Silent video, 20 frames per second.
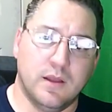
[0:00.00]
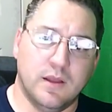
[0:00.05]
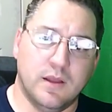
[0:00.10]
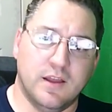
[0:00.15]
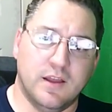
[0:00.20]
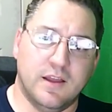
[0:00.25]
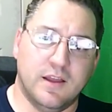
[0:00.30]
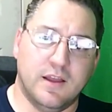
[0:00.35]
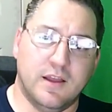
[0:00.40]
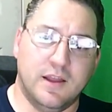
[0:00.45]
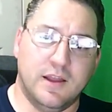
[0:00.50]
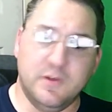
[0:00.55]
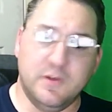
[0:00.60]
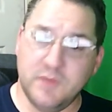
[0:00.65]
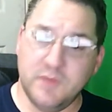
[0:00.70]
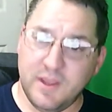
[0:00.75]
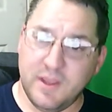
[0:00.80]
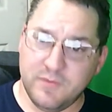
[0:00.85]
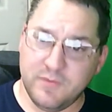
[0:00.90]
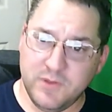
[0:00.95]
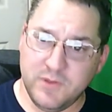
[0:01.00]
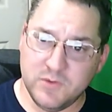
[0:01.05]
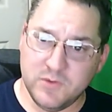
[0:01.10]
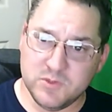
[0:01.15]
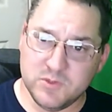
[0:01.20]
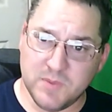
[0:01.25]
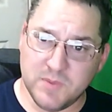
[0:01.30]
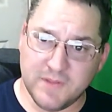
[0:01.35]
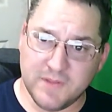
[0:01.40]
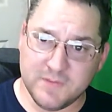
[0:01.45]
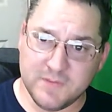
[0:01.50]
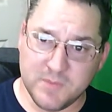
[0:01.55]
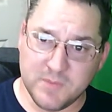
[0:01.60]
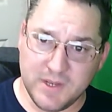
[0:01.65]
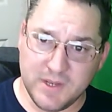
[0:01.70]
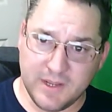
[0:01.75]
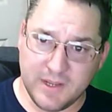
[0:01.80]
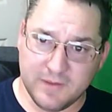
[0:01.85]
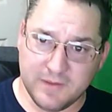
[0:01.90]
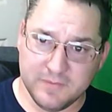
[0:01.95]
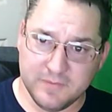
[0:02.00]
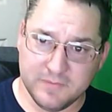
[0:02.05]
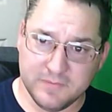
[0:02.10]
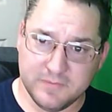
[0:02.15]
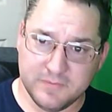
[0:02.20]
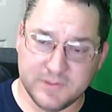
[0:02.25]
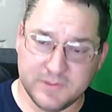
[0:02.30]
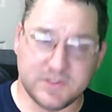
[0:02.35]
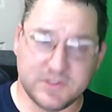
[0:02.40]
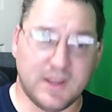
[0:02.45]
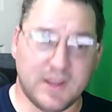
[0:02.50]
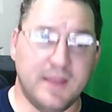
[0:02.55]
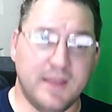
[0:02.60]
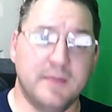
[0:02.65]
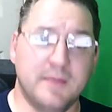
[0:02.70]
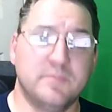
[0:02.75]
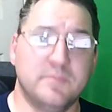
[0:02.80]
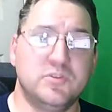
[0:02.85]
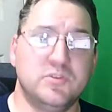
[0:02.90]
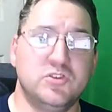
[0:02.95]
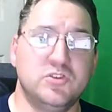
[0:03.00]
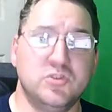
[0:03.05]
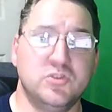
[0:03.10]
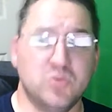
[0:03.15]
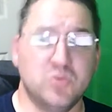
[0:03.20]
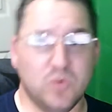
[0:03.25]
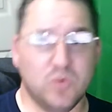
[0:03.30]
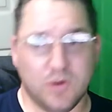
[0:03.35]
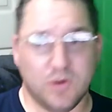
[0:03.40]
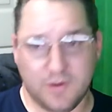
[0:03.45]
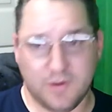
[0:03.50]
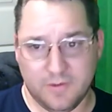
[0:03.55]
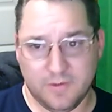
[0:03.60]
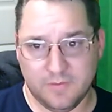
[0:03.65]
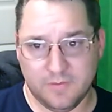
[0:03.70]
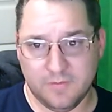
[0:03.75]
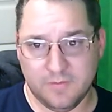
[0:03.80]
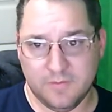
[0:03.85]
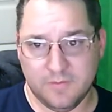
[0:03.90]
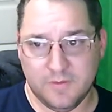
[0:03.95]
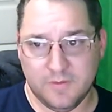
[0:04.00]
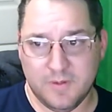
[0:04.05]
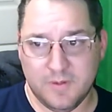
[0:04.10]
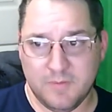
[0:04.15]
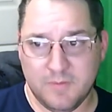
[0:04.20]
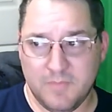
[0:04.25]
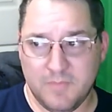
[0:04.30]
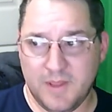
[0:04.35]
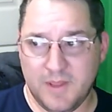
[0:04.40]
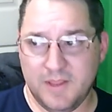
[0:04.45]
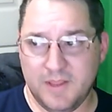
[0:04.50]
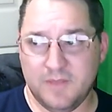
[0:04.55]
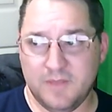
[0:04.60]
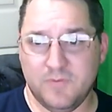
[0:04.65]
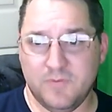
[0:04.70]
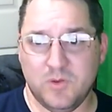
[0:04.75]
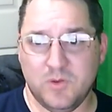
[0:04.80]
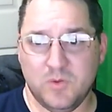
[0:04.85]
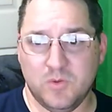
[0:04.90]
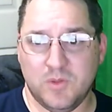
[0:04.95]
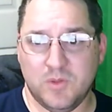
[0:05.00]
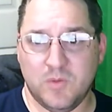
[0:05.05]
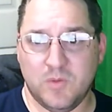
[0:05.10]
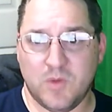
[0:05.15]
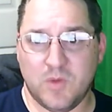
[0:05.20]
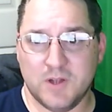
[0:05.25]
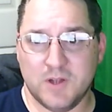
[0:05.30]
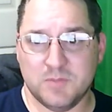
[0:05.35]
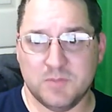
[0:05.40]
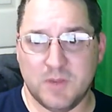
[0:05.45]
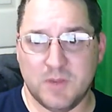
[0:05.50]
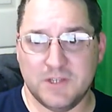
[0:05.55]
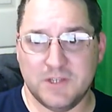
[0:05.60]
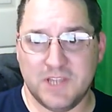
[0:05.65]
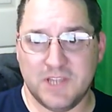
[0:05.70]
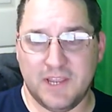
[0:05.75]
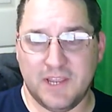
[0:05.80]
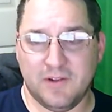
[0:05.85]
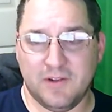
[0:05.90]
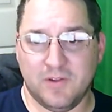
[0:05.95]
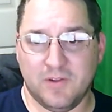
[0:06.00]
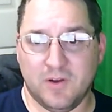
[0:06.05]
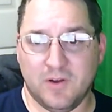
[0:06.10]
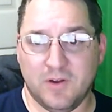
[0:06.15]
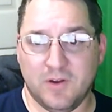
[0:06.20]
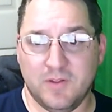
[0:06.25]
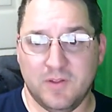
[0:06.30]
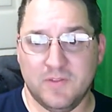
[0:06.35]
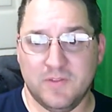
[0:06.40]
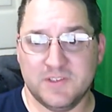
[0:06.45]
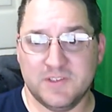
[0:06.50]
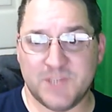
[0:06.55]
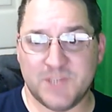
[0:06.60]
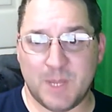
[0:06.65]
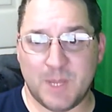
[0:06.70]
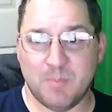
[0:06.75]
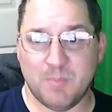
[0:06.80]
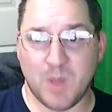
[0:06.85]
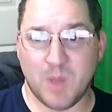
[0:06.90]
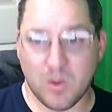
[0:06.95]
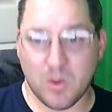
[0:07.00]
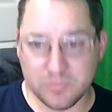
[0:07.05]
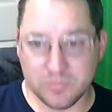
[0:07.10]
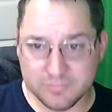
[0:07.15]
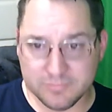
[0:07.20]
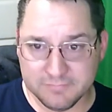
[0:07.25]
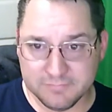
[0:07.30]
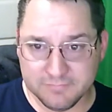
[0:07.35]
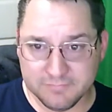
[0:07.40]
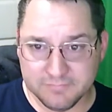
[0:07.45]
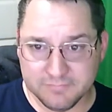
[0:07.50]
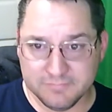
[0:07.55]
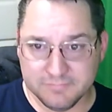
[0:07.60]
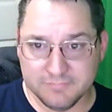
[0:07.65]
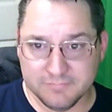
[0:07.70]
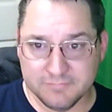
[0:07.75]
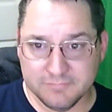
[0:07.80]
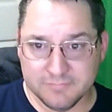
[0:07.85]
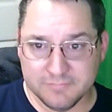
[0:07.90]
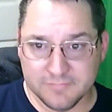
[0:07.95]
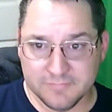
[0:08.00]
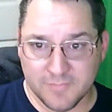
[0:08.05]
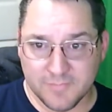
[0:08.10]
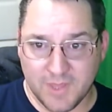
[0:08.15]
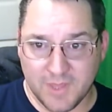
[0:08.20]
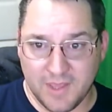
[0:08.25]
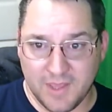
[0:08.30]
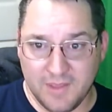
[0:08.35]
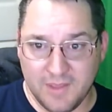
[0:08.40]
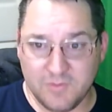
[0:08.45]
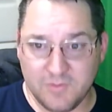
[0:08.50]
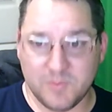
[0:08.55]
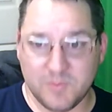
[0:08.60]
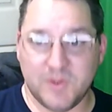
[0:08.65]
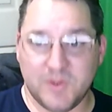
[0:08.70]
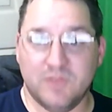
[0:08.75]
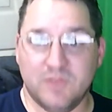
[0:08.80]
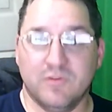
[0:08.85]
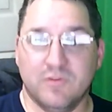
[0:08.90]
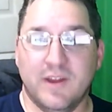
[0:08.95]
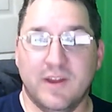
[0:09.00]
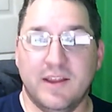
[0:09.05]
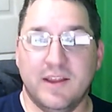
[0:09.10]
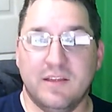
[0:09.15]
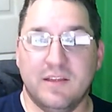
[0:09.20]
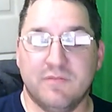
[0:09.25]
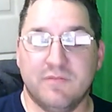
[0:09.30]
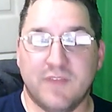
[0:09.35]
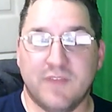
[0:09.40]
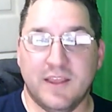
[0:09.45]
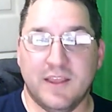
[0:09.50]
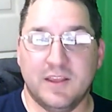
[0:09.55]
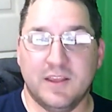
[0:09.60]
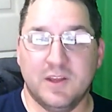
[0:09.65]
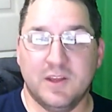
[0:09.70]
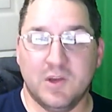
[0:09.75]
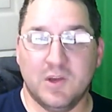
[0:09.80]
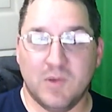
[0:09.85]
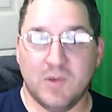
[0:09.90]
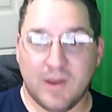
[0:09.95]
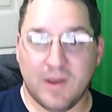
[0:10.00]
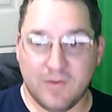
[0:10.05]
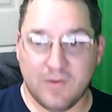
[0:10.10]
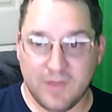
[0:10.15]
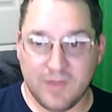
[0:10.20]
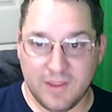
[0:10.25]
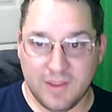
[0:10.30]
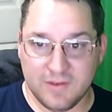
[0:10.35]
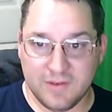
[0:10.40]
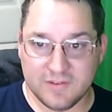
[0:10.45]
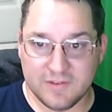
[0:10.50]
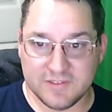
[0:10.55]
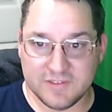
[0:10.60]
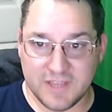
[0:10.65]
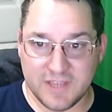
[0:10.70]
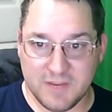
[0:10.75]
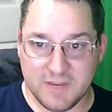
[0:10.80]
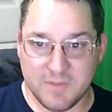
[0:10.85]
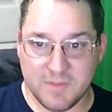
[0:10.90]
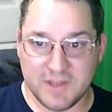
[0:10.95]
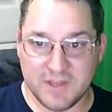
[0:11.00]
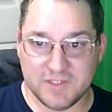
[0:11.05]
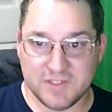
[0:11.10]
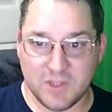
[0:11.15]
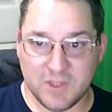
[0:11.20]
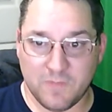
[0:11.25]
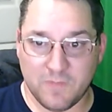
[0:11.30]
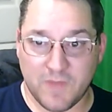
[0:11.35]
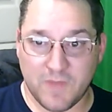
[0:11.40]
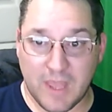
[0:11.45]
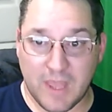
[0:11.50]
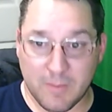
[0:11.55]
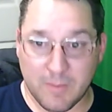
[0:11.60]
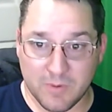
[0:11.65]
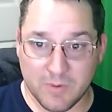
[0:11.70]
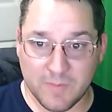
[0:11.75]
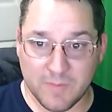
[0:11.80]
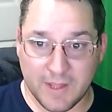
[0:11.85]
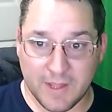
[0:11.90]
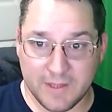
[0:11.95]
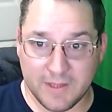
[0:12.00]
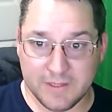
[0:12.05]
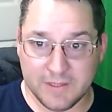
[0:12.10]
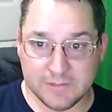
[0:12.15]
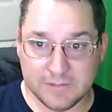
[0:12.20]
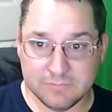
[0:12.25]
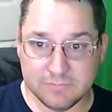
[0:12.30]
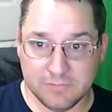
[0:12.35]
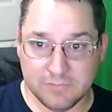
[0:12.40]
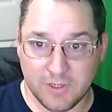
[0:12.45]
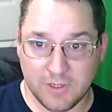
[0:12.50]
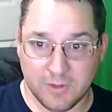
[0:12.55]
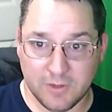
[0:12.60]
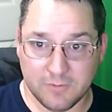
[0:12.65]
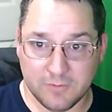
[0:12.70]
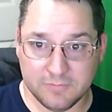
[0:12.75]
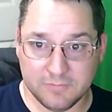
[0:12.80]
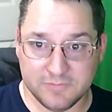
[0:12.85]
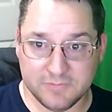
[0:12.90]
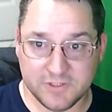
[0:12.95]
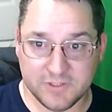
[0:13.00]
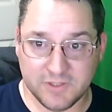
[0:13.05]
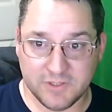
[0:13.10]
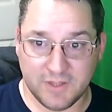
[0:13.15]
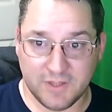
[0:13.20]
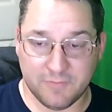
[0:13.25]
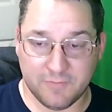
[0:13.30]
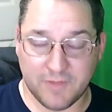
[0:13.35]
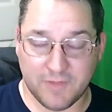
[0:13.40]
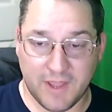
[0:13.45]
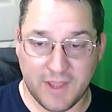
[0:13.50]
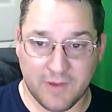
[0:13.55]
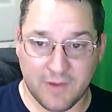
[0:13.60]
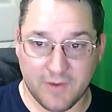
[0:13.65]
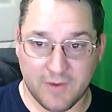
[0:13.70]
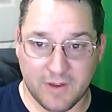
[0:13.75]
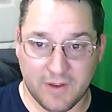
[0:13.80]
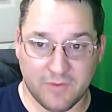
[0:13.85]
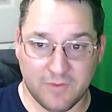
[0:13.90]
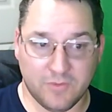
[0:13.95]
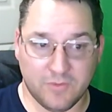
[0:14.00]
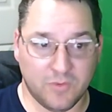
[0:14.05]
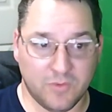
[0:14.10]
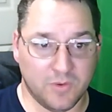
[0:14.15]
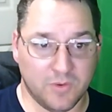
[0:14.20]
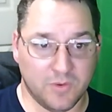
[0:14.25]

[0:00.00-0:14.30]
I don't have huge amounts of money, which I am sure many of you that watch my channel are in the same boat. Okay, it would be great if I could go out and design myself a hover bike, you know, to like fly around, or